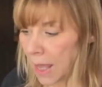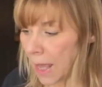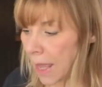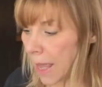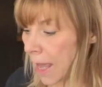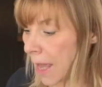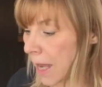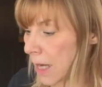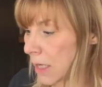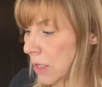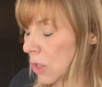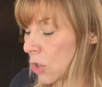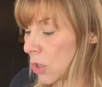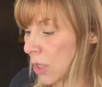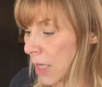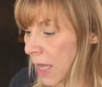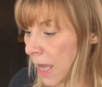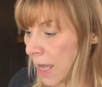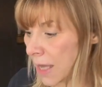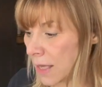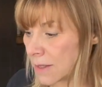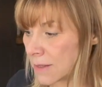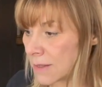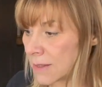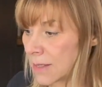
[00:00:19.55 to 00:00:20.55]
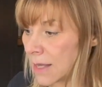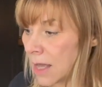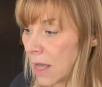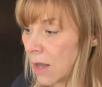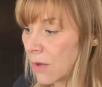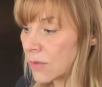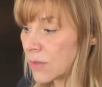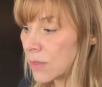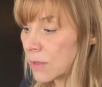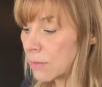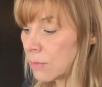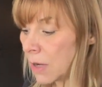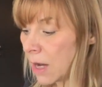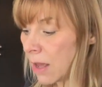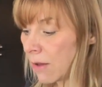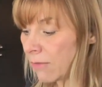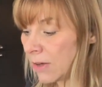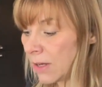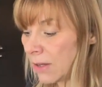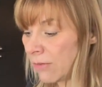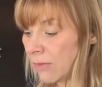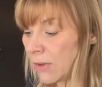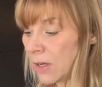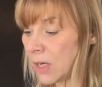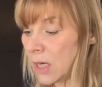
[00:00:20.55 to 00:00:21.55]
And you get yourself some
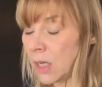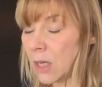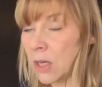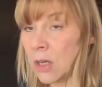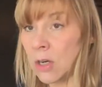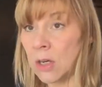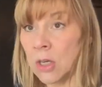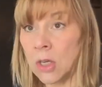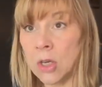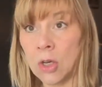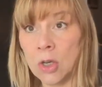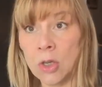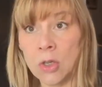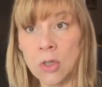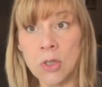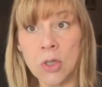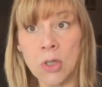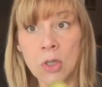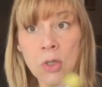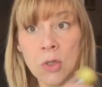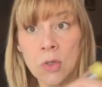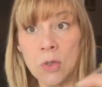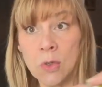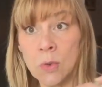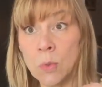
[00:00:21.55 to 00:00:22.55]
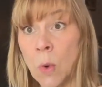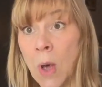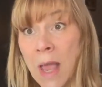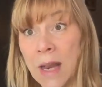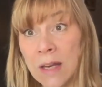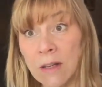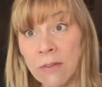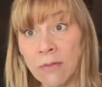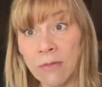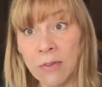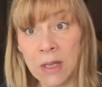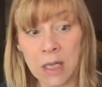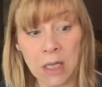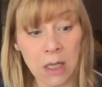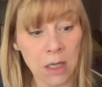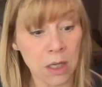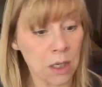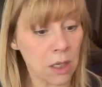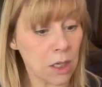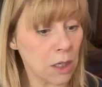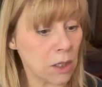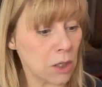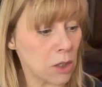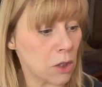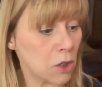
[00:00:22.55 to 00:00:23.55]
lovely vinegar. You can choose white
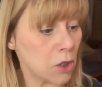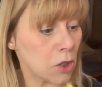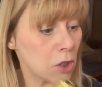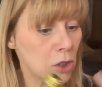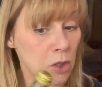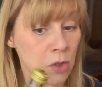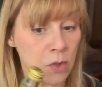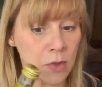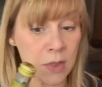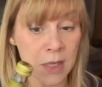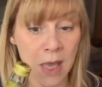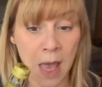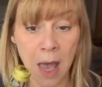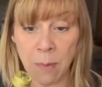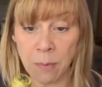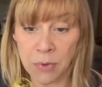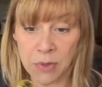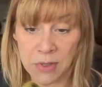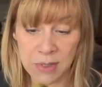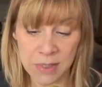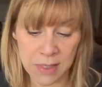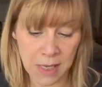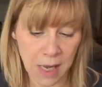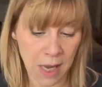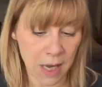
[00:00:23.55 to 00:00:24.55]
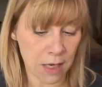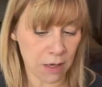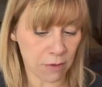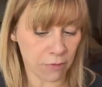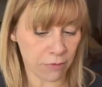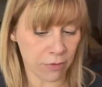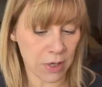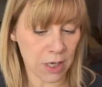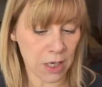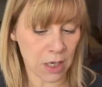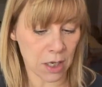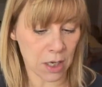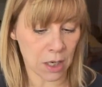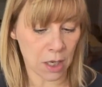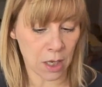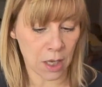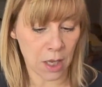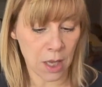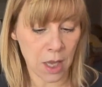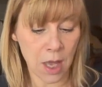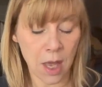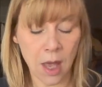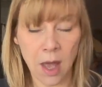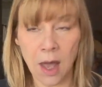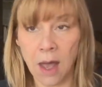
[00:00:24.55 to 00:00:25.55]
vinegar, you can use apple cider vinegar.